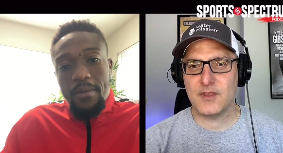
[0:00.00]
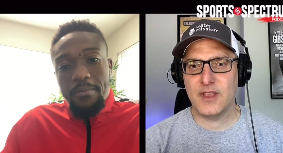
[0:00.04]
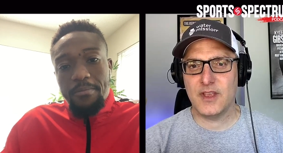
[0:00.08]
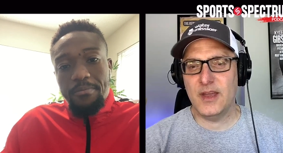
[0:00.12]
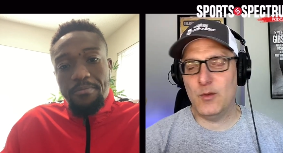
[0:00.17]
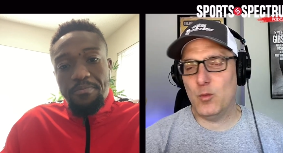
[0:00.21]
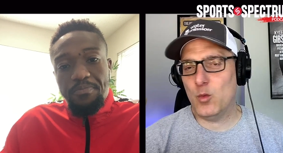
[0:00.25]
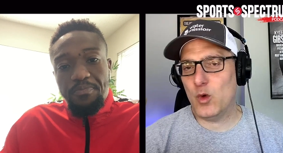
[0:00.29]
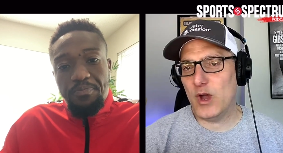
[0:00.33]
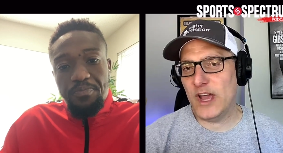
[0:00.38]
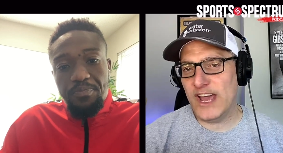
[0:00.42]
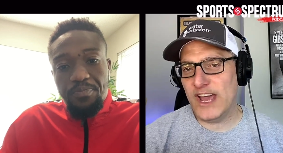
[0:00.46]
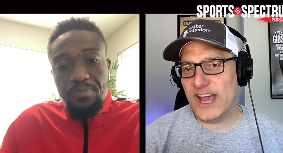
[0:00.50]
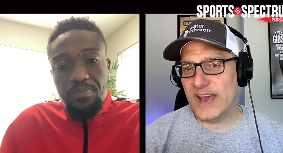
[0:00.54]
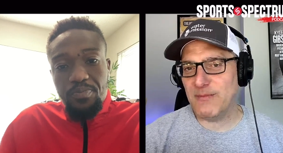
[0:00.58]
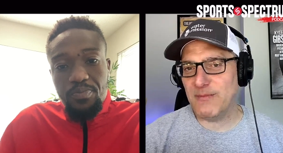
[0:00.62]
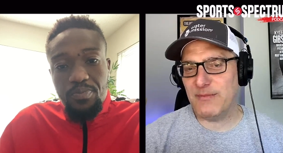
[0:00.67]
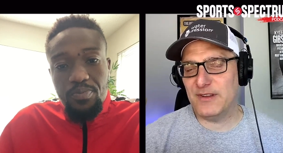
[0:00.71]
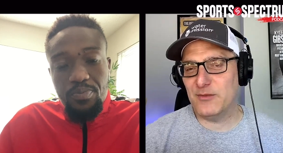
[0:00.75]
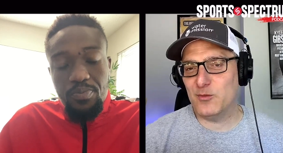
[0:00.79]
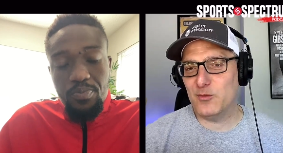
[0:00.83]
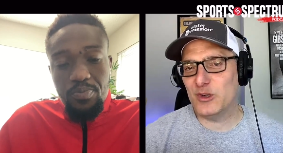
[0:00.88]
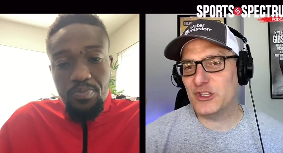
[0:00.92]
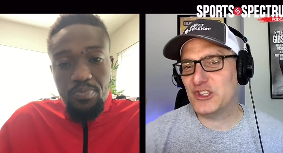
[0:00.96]
Speaker 1: And what
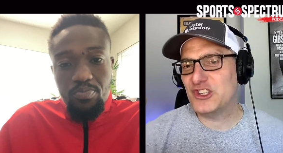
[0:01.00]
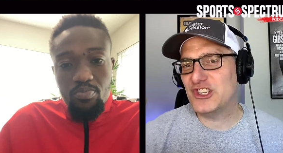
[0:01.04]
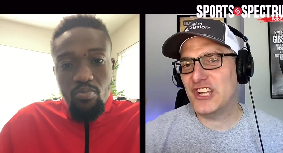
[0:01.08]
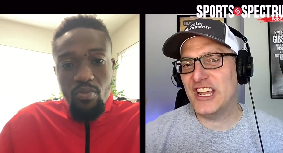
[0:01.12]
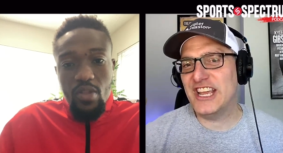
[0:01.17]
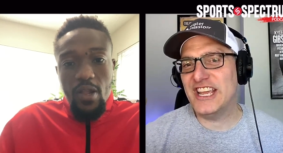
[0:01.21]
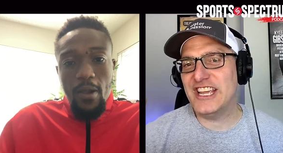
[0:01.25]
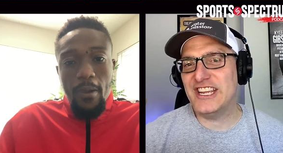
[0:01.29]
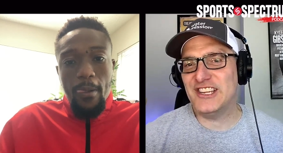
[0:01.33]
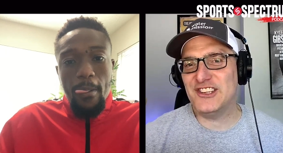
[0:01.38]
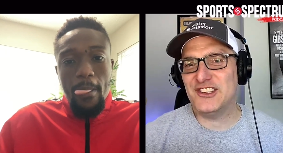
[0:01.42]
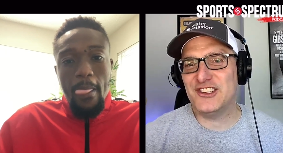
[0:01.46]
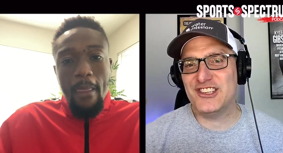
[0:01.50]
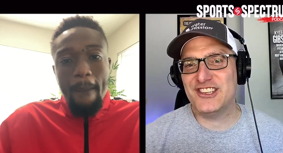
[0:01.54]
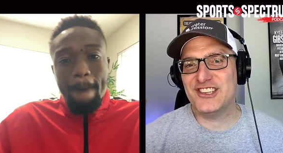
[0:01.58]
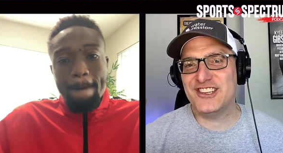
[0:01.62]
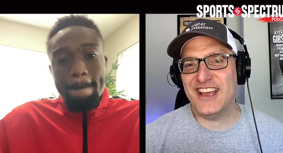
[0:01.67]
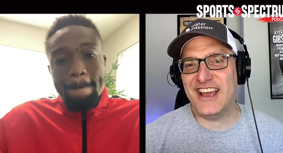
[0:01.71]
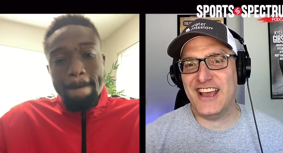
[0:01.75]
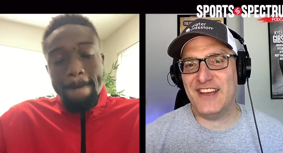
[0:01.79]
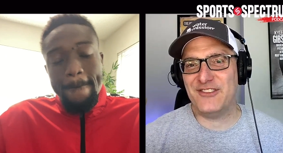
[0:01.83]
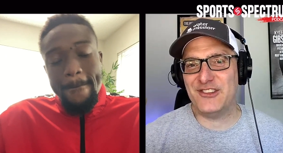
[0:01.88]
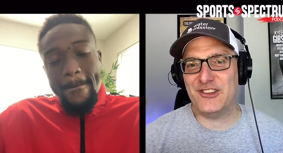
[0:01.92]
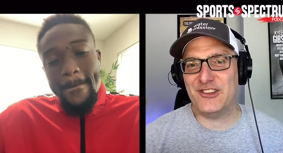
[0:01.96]
happened? What
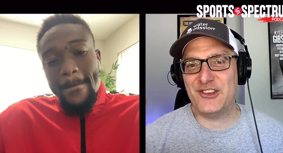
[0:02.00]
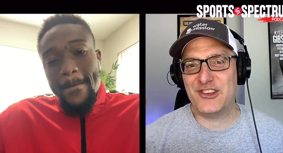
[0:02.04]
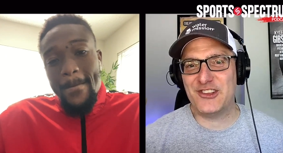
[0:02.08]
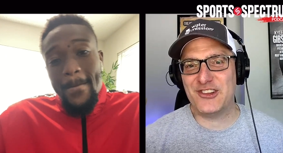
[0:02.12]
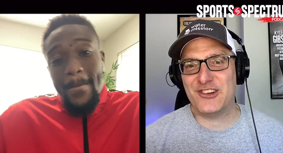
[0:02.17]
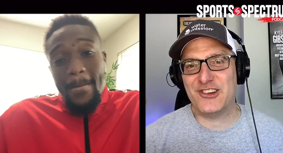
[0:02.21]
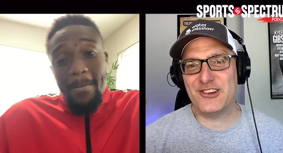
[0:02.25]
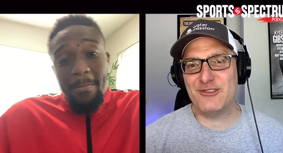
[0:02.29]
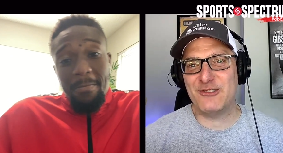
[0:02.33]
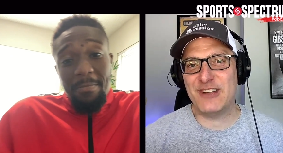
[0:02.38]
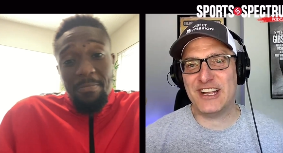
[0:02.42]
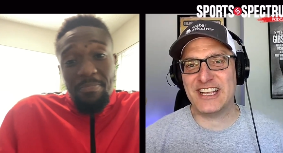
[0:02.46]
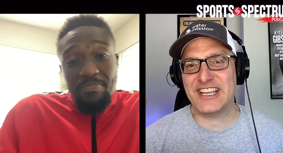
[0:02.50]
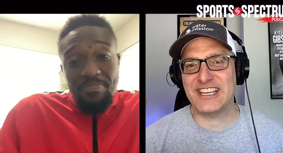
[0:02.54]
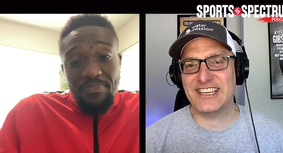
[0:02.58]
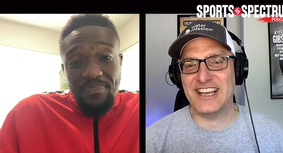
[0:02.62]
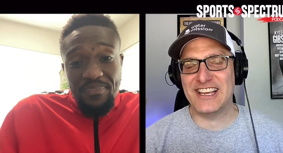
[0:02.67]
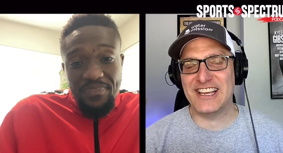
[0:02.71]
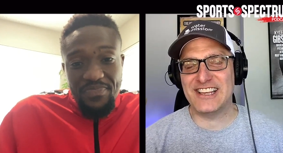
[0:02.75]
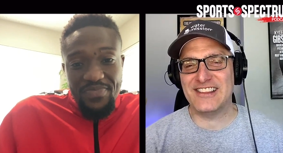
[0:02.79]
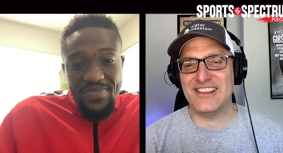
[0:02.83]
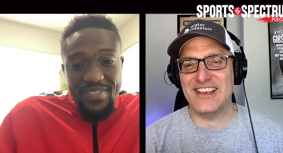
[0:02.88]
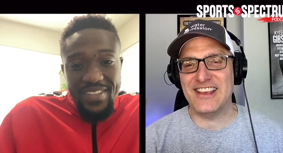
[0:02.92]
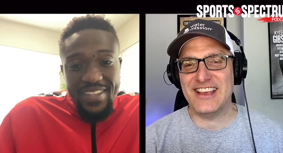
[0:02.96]
changed after you started
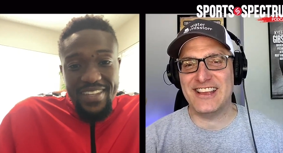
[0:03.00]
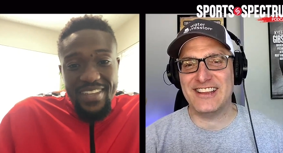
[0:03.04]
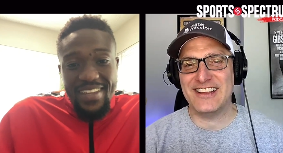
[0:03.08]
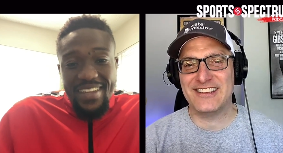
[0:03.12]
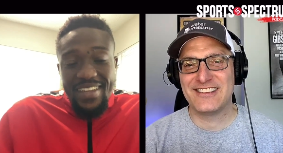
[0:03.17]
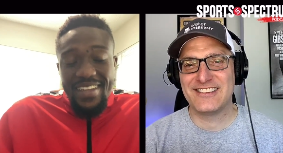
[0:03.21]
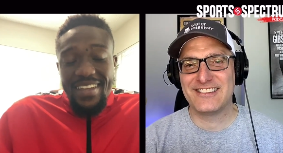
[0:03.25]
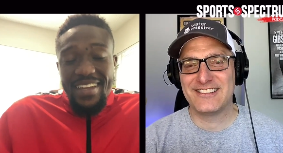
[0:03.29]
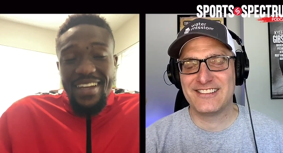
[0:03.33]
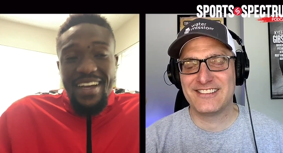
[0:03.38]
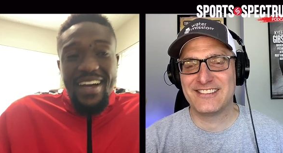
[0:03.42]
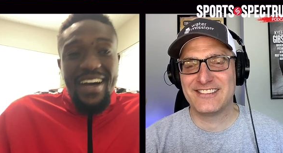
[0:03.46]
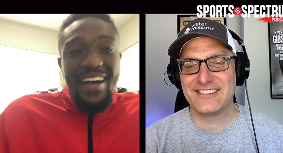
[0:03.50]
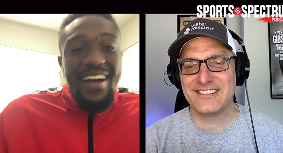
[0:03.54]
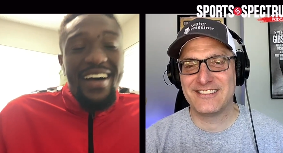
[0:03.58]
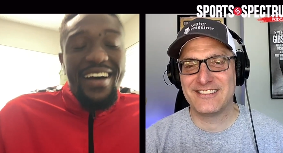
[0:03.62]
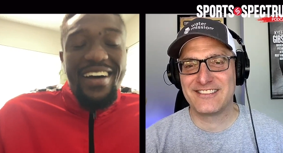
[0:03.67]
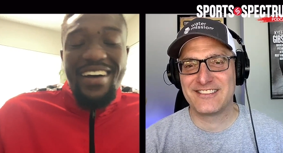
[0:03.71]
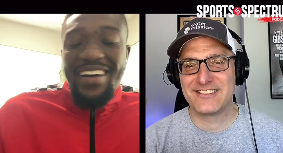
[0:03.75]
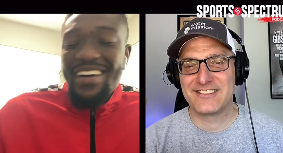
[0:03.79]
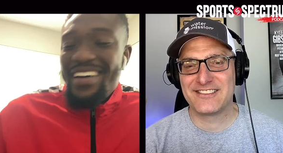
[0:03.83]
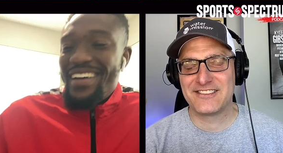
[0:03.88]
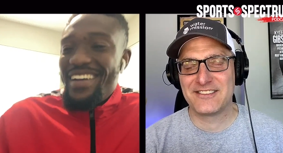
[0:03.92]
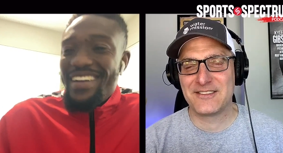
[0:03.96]
recognizing that?
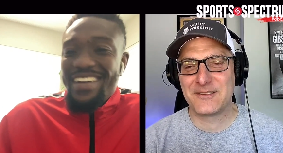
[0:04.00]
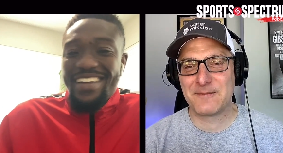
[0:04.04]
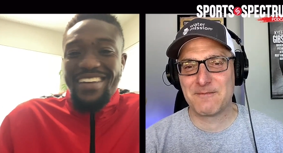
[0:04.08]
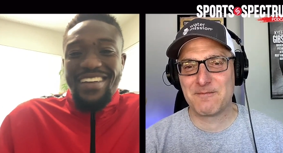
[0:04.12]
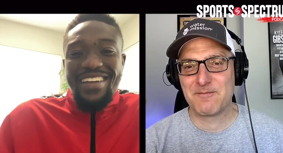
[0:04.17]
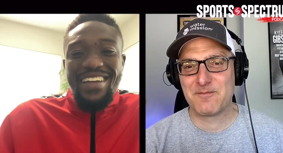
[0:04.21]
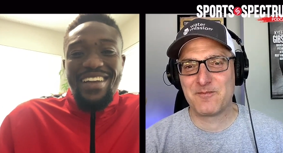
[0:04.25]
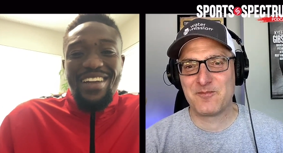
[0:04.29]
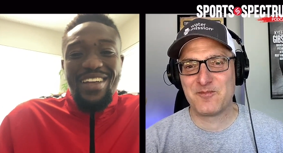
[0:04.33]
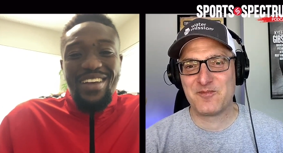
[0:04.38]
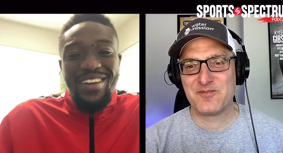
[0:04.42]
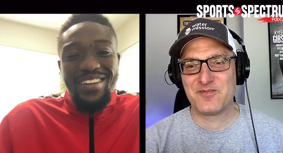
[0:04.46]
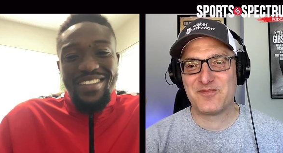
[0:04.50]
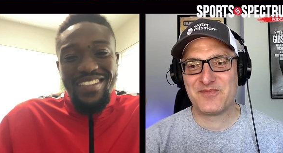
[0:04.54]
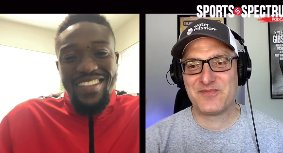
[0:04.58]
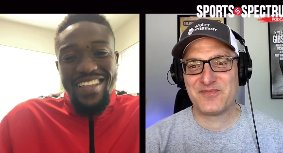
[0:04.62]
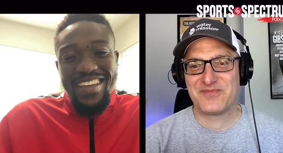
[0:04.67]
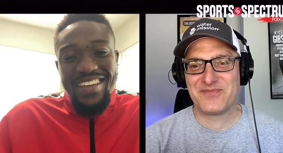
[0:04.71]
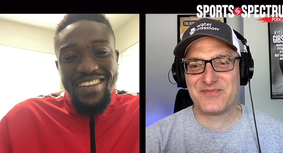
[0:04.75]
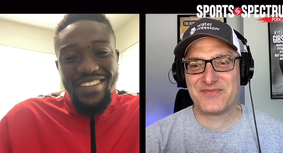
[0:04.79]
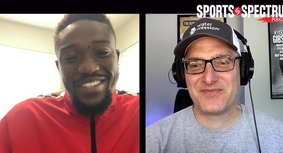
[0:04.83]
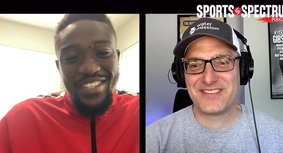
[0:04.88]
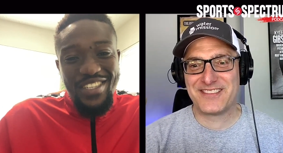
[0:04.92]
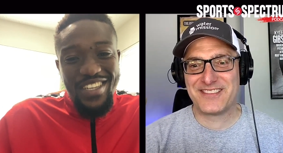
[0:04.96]
Uh, a lot
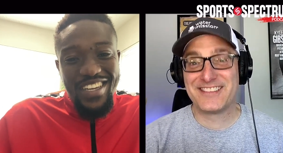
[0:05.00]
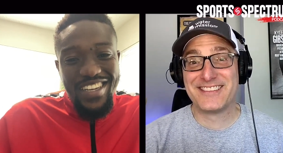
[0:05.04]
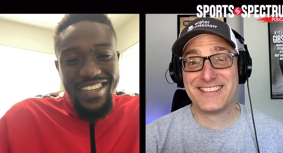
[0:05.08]
of things